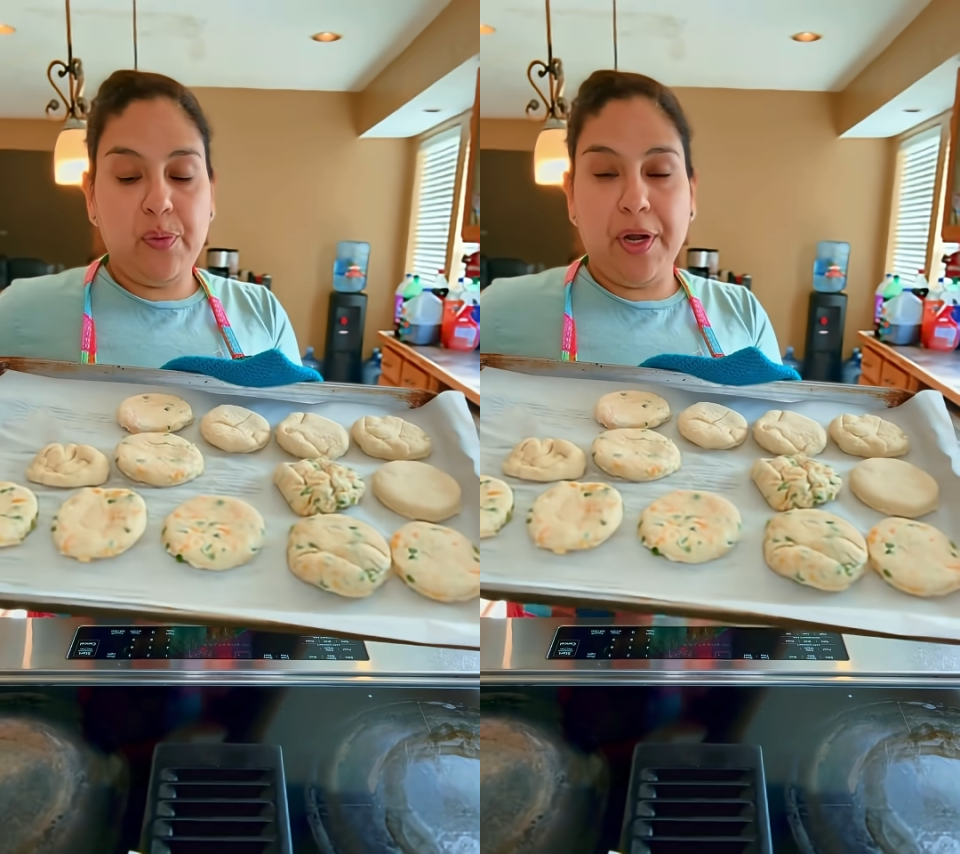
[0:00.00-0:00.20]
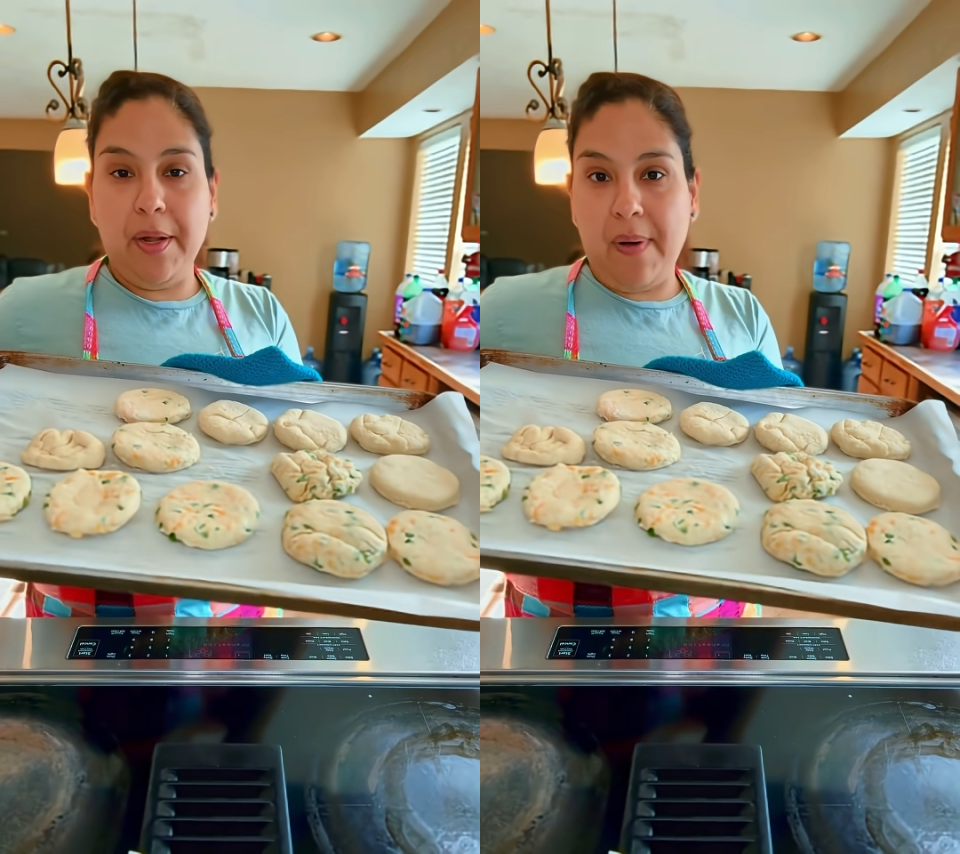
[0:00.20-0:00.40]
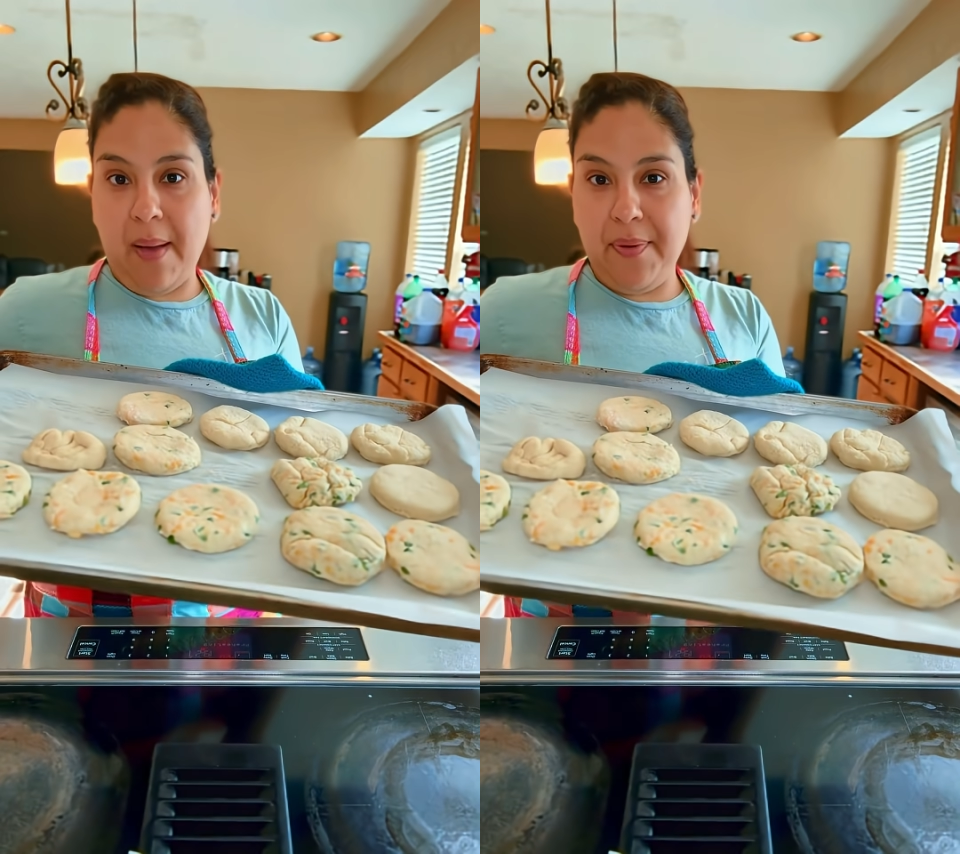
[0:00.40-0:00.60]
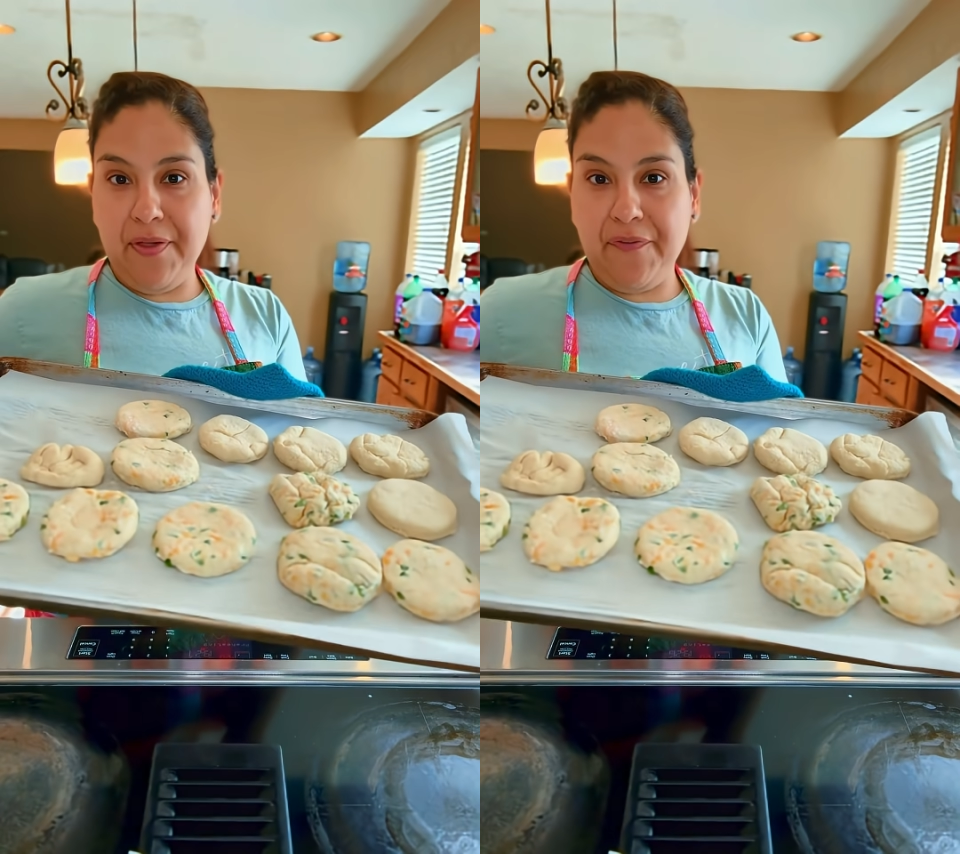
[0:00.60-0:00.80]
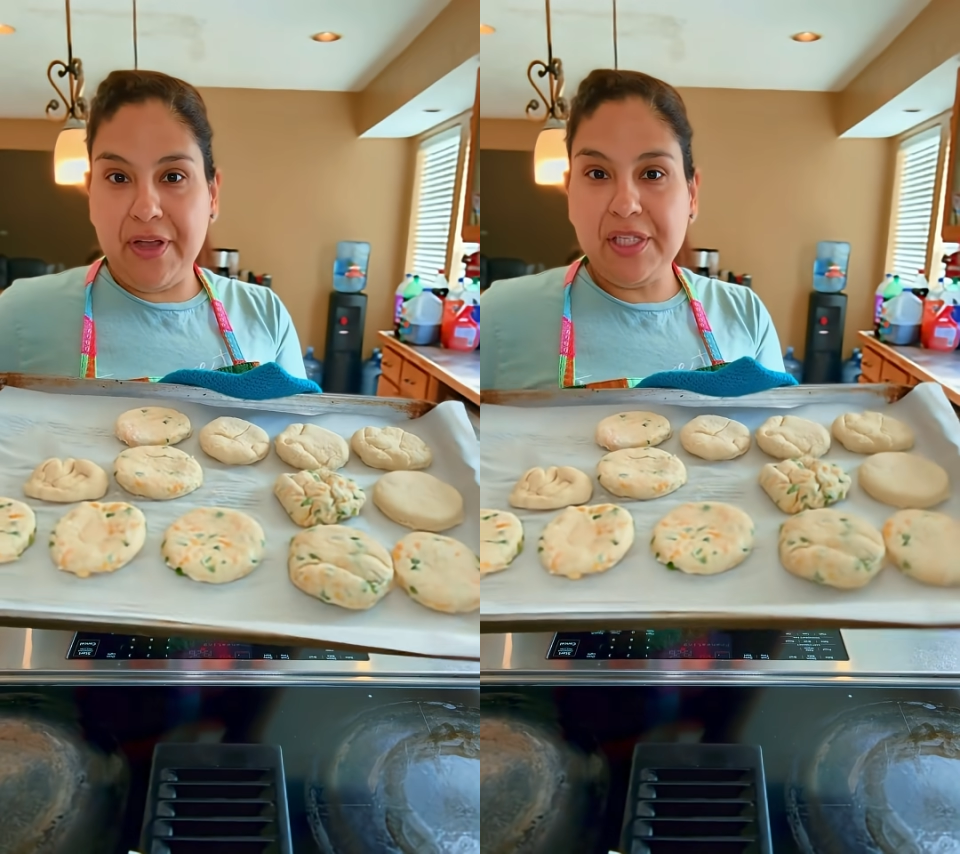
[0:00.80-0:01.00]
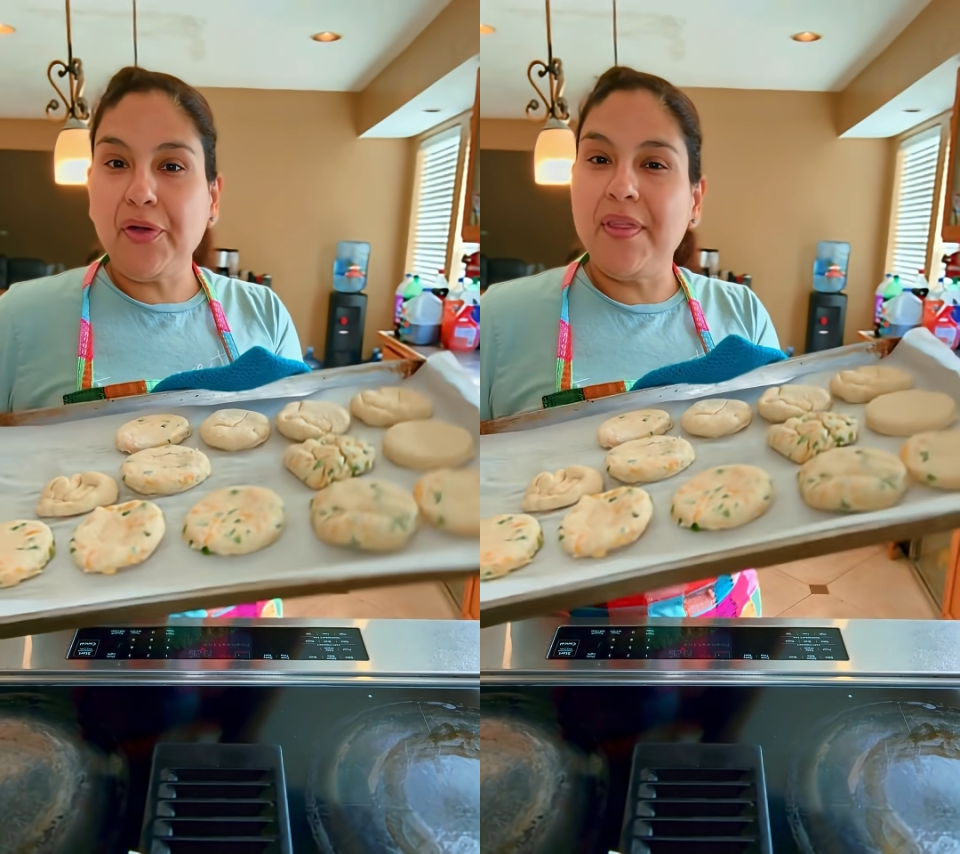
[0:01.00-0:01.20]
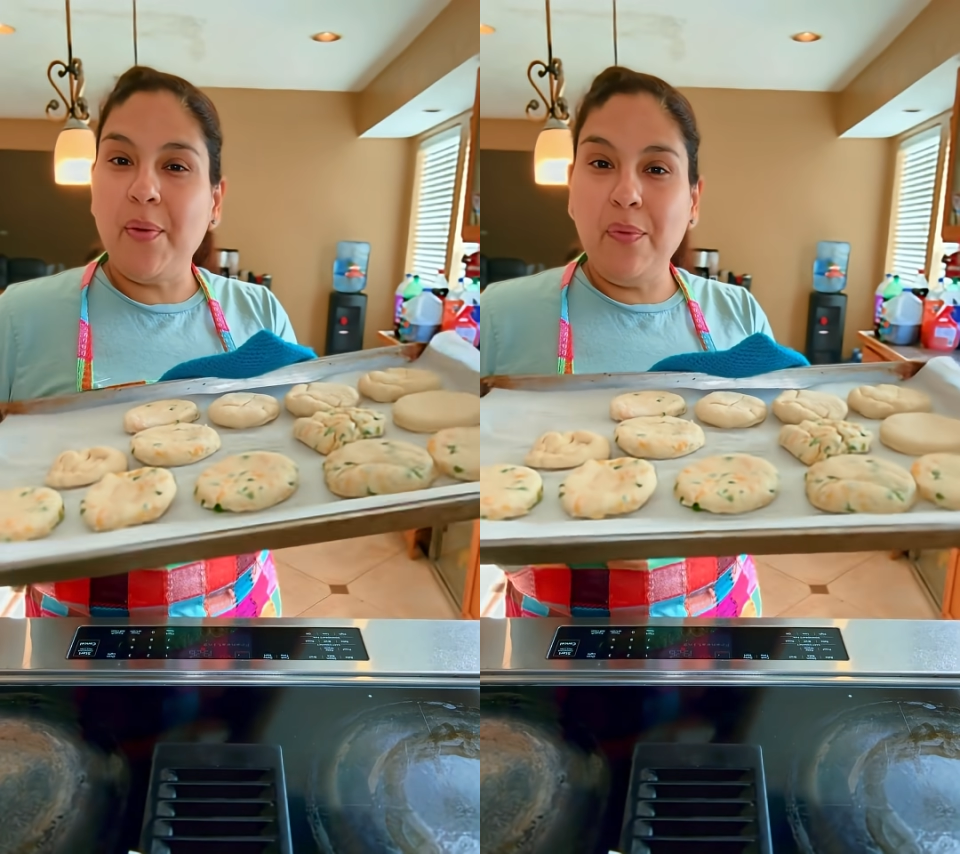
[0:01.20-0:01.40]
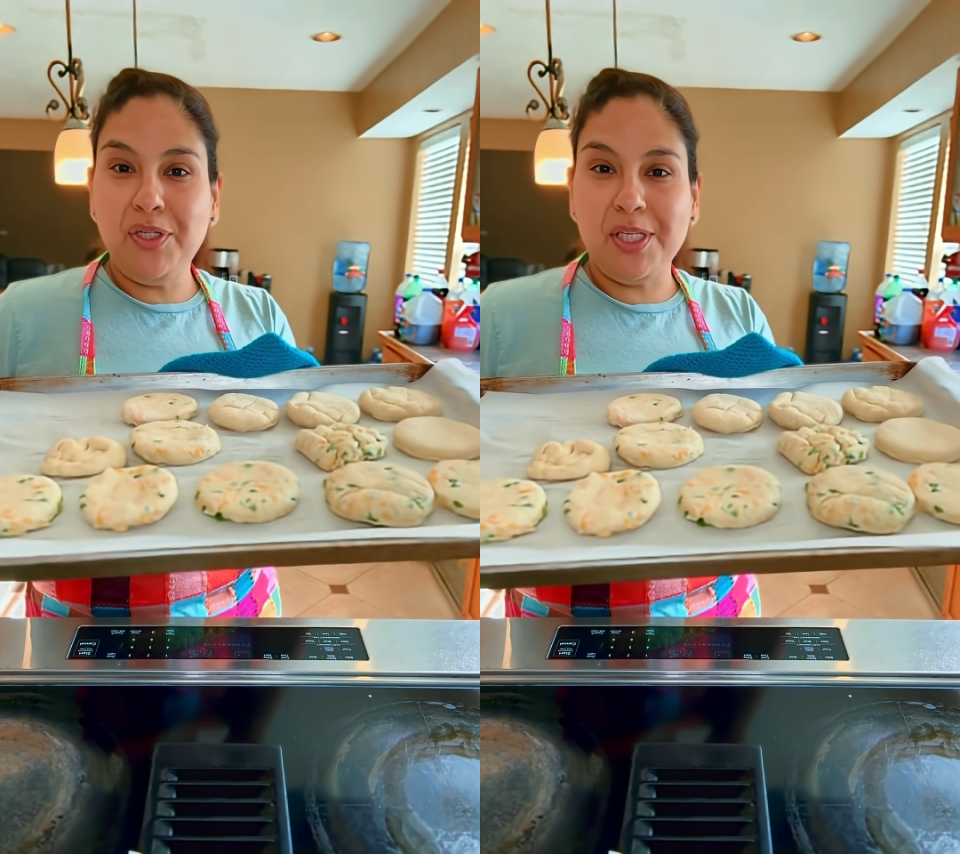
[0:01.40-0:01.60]
These we're gonna pop in the freezer
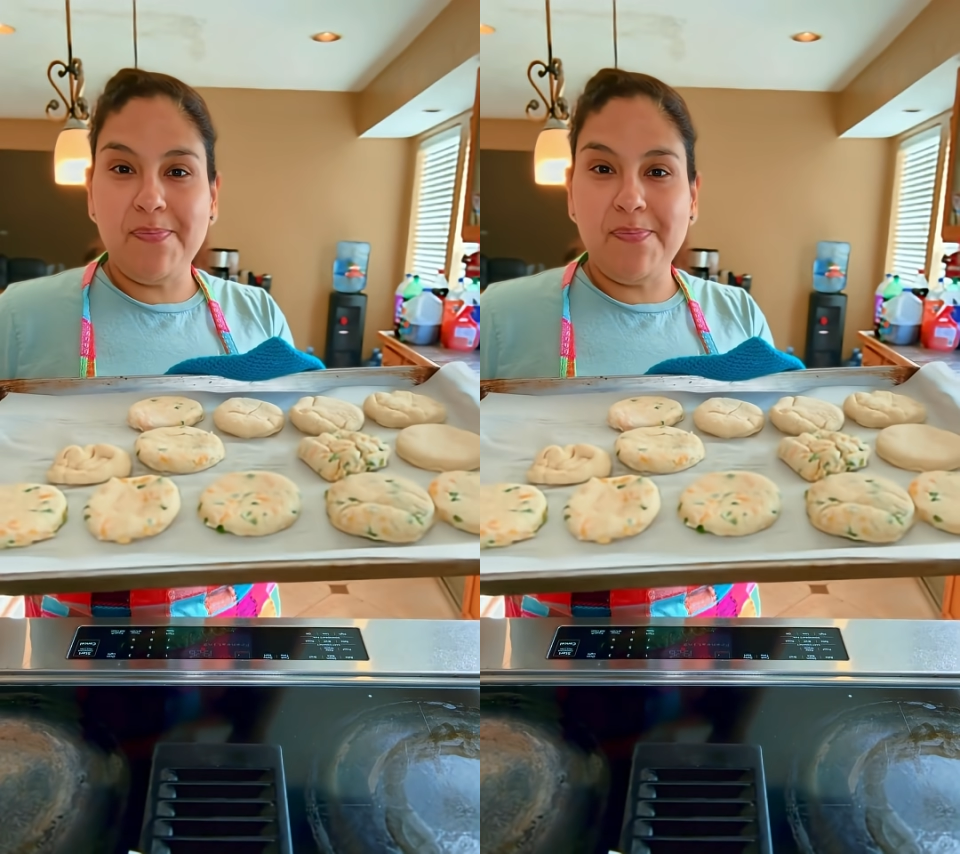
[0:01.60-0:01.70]
and then we'll